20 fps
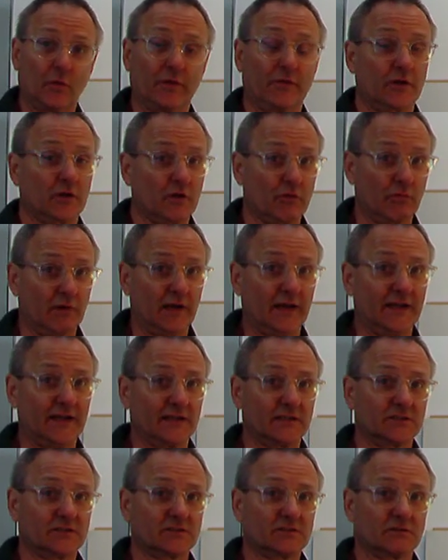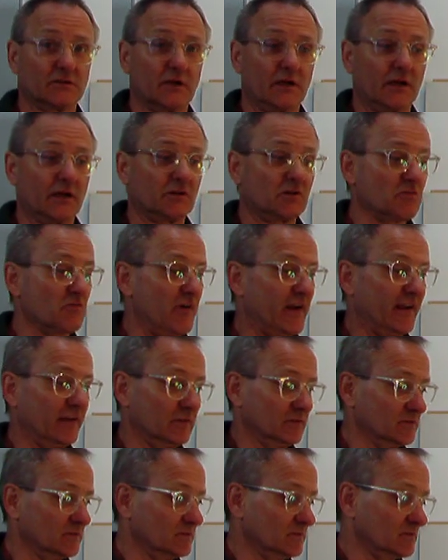with acrylics,
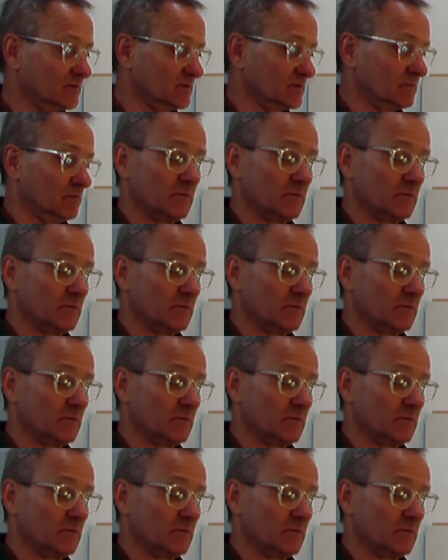crayons,